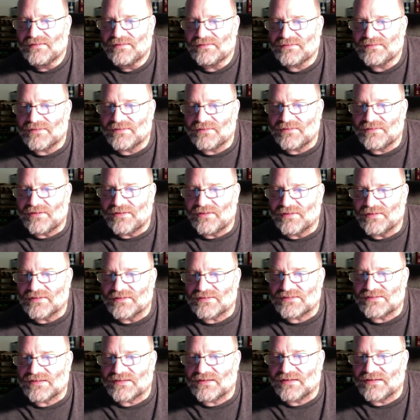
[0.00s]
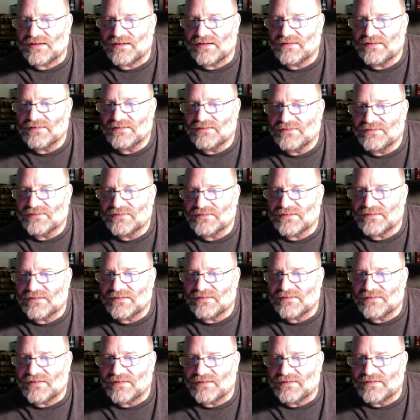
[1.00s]
Don Holland saying, Andy, you
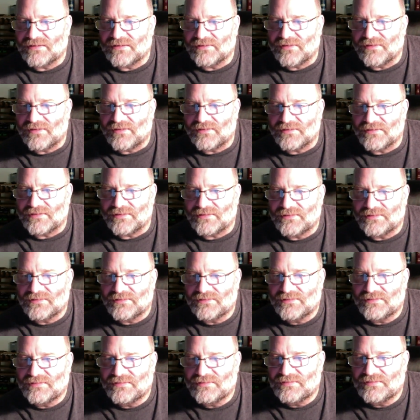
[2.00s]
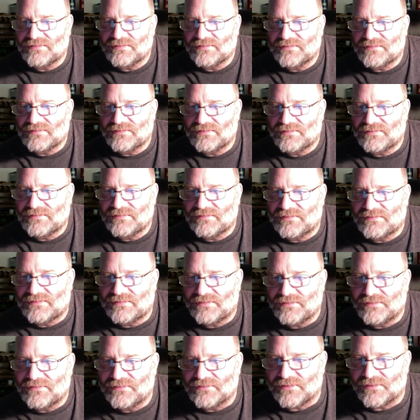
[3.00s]
sound like you're on the
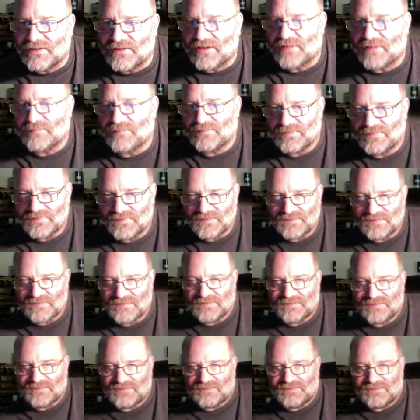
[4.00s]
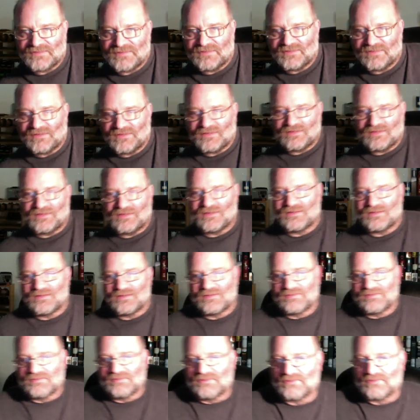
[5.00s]
2 dram.
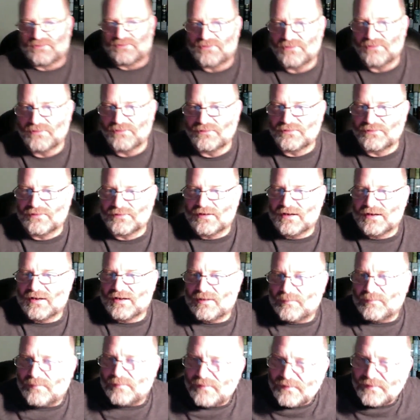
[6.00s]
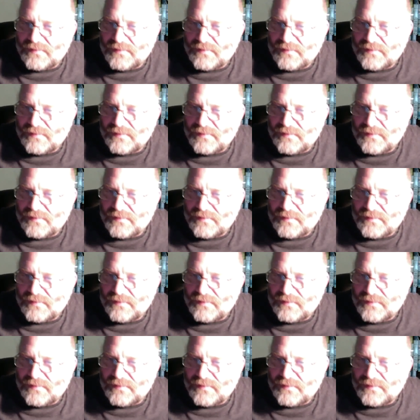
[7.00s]
The 2 dram.